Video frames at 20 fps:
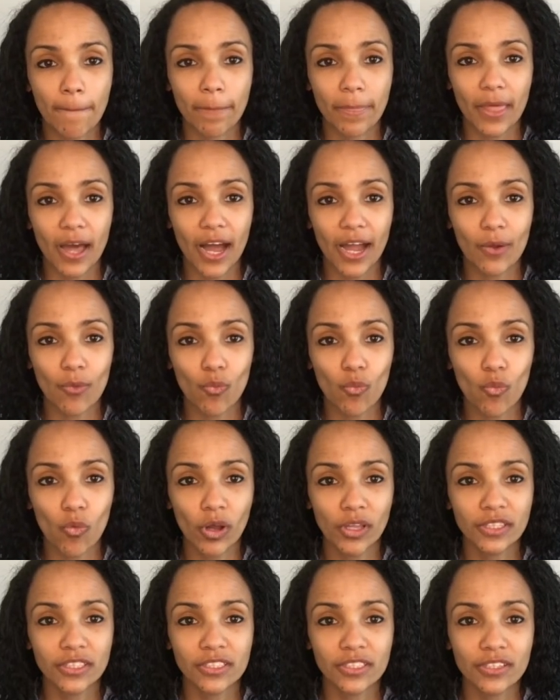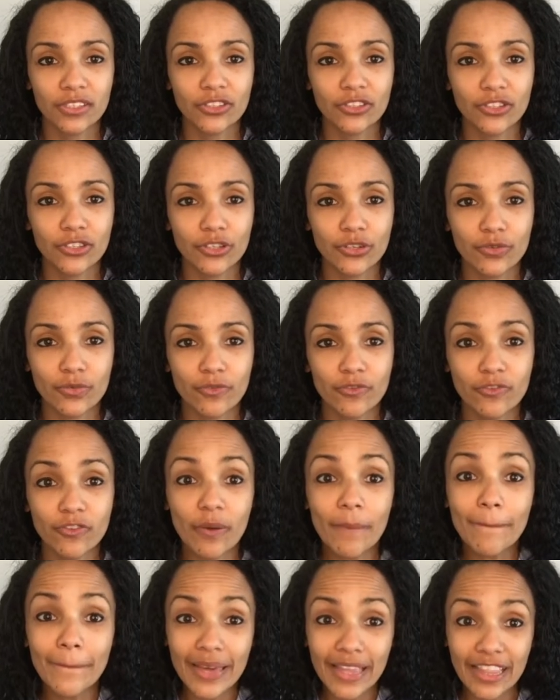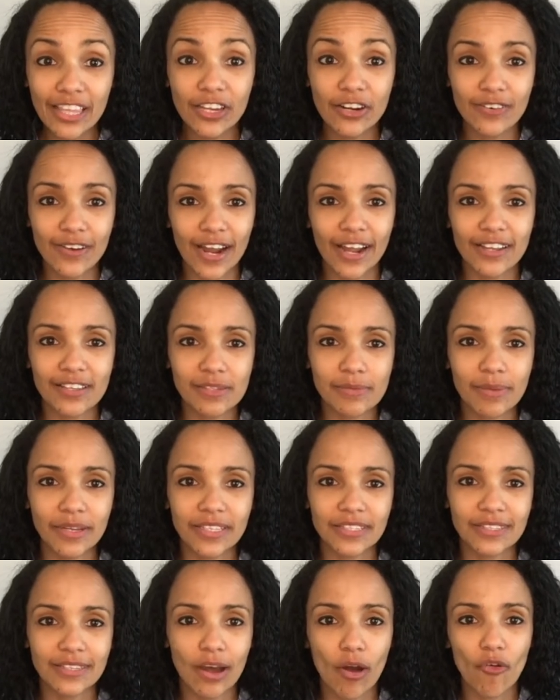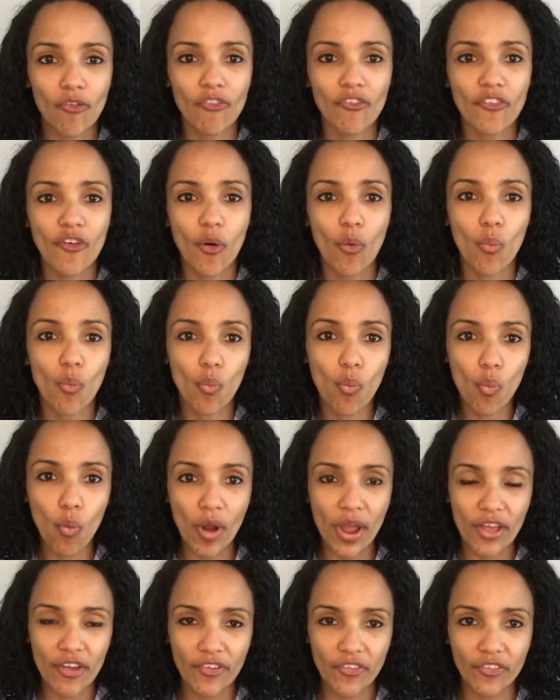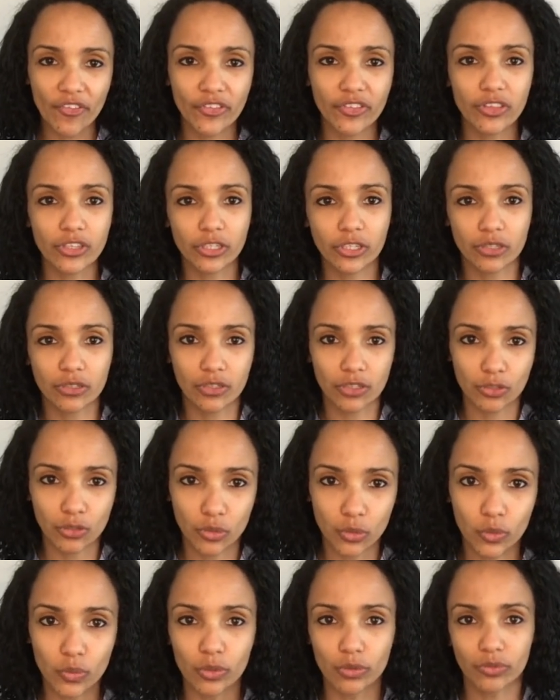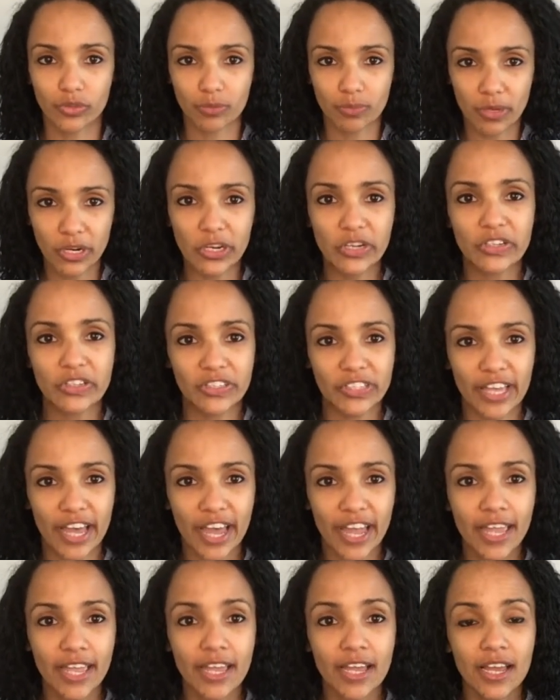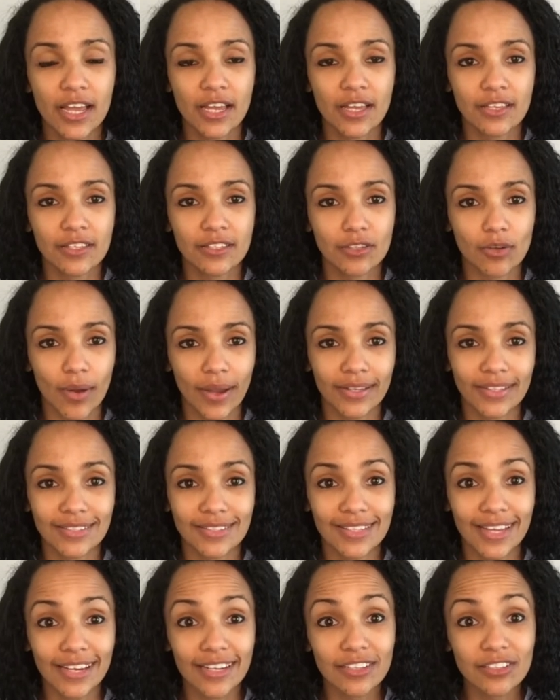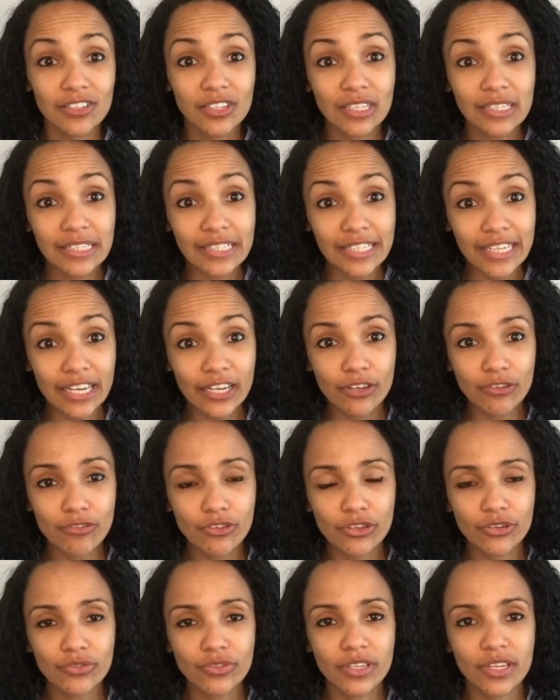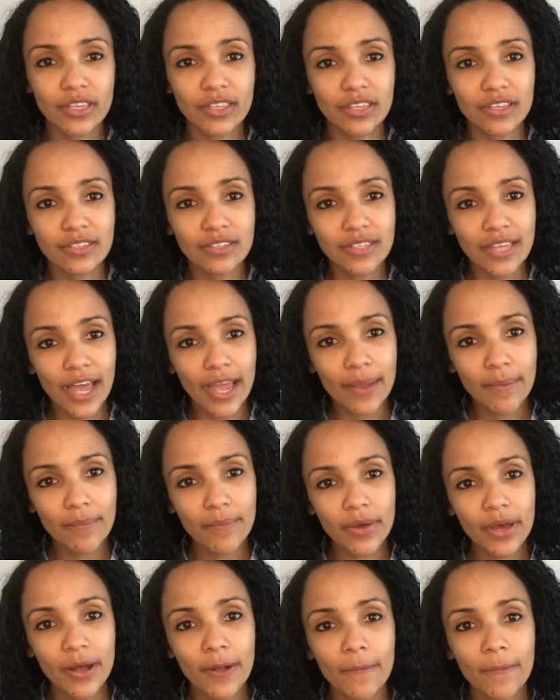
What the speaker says: I wanted to familiarize myself with the tools per se. So I decided to continue using the same